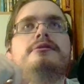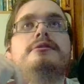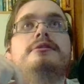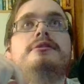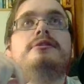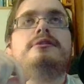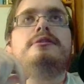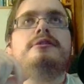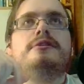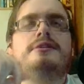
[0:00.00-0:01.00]
Oh,
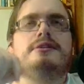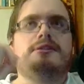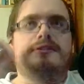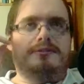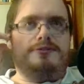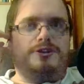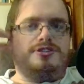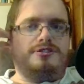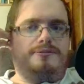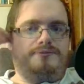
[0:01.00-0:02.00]
nice. Okay. Did you go
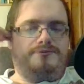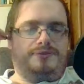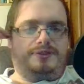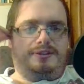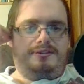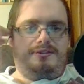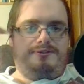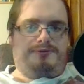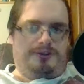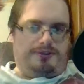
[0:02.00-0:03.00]
to the
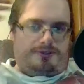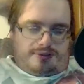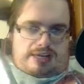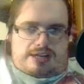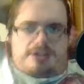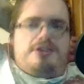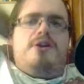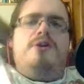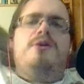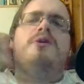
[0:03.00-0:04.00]
race? Or...
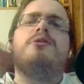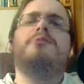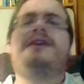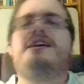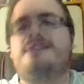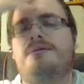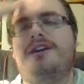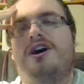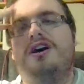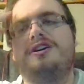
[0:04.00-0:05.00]
No, because I went in
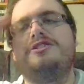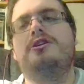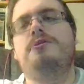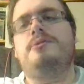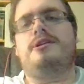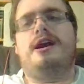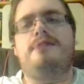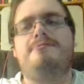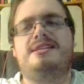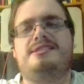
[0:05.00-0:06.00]
October. I
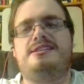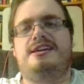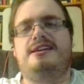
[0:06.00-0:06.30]
missed it.